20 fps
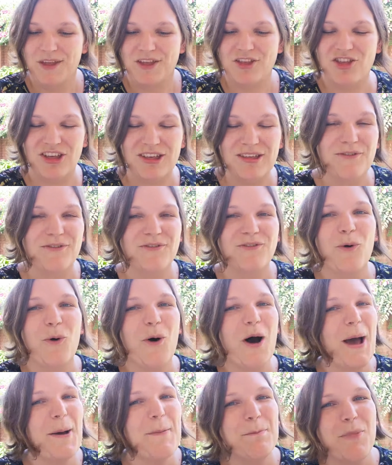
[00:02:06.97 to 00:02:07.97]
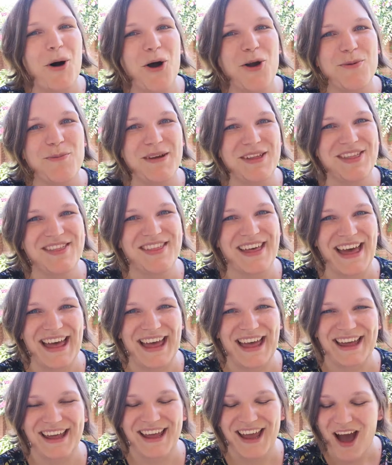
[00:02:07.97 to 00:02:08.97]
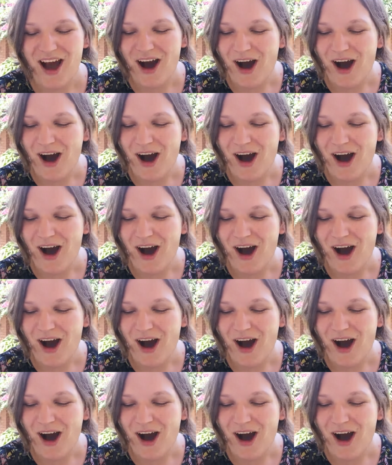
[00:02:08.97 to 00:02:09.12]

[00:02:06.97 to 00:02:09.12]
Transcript: Just for a moment there,